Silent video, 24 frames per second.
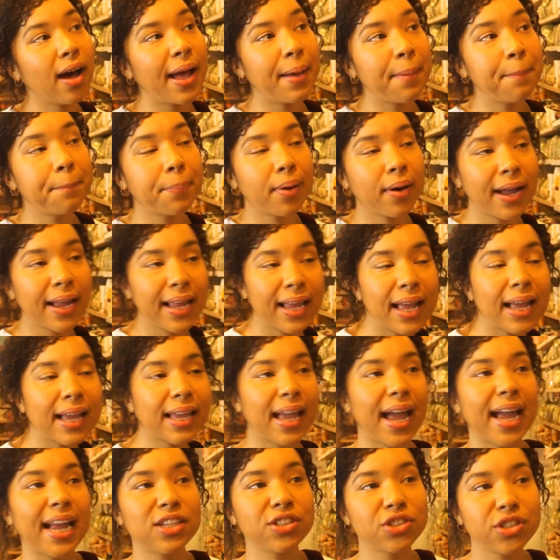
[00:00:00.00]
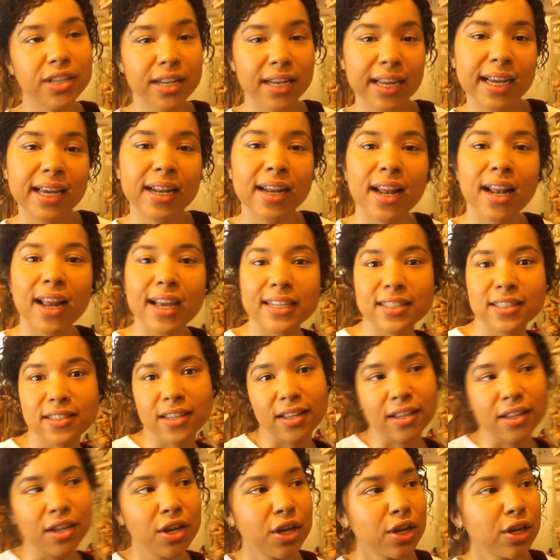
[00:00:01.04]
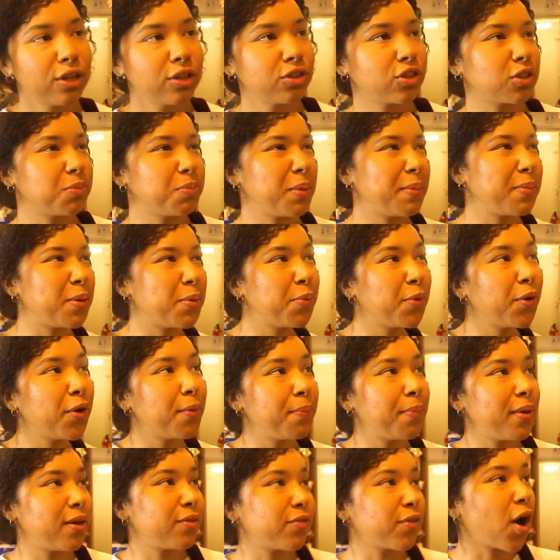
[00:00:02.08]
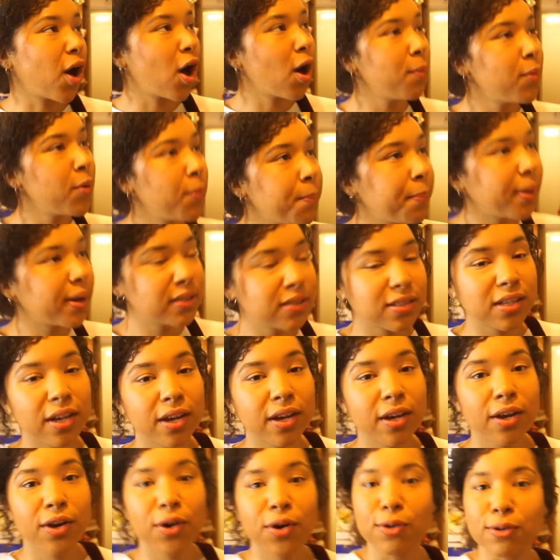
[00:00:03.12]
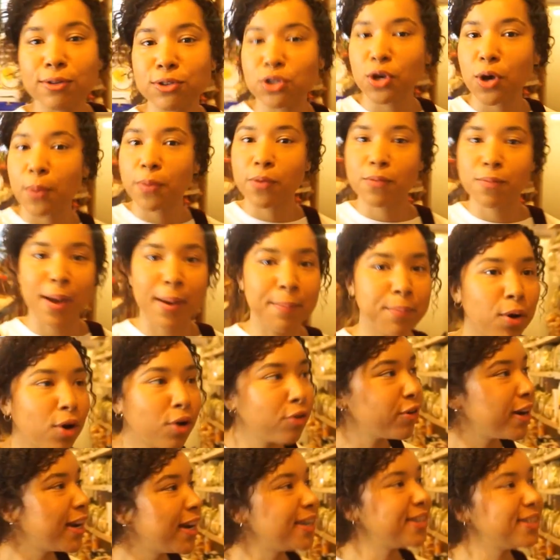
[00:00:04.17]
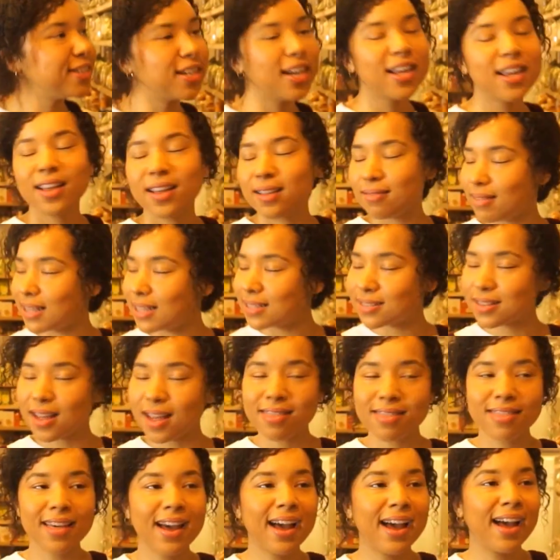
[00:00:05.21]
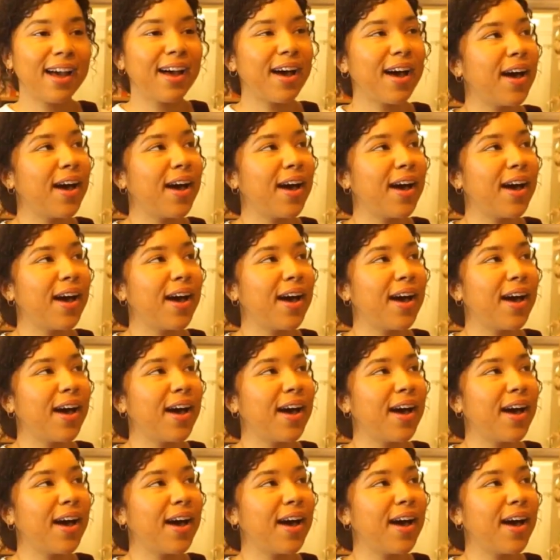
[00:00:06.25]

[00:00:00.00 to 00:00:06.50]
I buy it occasionally and I like to just maybe put a bit of almond butter on top of my porridge, things like that.